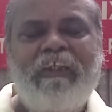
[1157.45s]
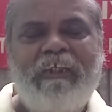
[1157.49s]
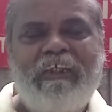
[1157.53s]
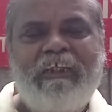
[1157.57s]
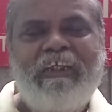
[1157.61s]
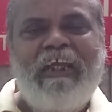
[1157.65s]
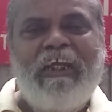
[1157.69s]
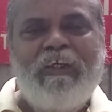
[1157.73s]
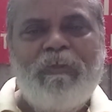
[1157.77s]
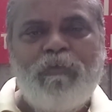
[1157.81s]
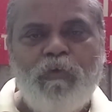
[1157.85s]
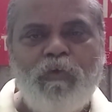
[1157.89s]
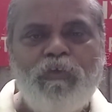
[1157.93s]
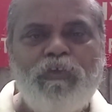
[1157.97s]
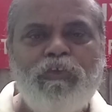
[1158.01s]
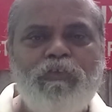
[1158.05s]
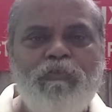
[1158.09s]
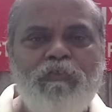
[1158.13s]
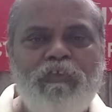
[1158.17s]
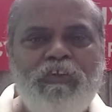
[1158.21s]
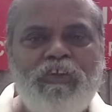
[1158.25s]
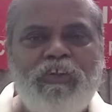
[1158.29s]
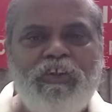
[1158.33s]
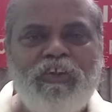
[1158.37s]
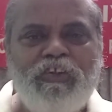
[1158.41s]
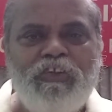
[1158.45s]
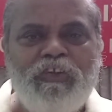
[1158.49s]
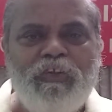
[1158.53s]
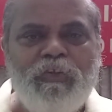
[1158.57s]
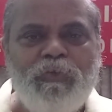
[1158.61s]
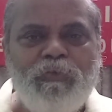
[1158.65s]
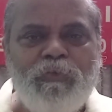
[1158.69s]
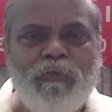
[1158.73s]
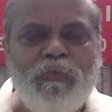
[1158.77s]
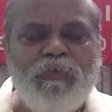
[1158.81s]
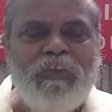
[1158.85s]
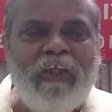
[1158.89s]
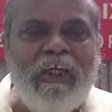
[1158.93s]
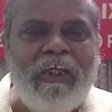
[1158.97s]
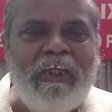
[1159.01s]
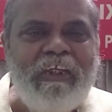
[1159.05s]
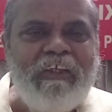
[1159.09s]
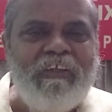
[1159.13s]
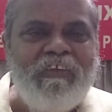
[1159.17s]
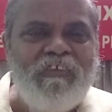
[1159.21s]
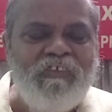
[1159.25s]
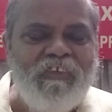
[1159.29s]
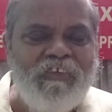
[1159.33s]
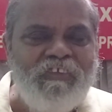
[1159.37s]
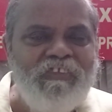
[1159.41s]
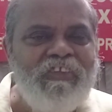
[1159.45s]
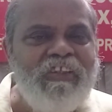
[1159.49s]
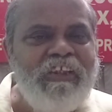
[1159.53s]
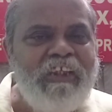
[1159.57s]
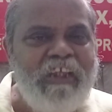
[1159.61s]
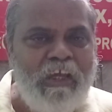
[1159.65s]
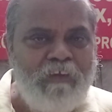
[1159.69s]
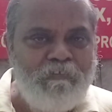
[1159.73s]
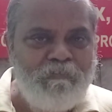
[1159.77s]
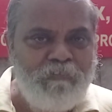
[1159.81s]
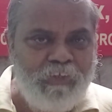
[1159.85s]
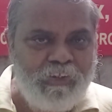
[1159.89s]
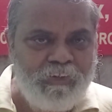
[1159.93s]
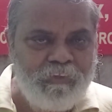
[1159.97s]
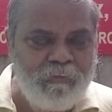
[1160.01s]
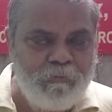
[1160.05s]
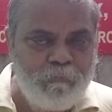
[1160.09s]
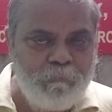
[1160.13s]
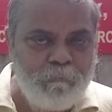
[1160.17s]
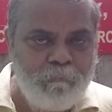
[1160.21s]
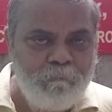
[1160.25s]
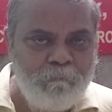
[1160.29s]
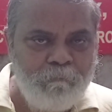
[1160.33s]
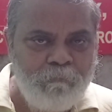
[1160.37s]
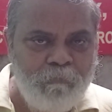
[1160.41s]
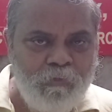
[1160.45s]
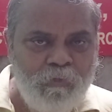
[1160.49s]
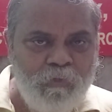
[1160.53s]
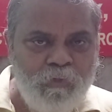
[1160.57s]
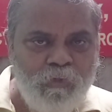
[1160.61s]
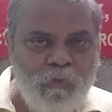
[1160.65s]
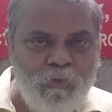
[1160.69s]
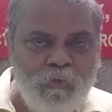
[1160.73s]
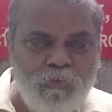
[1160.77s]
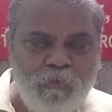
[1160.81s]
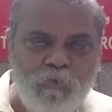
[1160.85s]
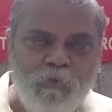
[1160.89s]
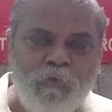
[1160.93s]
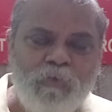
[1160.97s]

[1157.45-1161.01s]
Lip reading: electrons which is due to the intrinsic effect.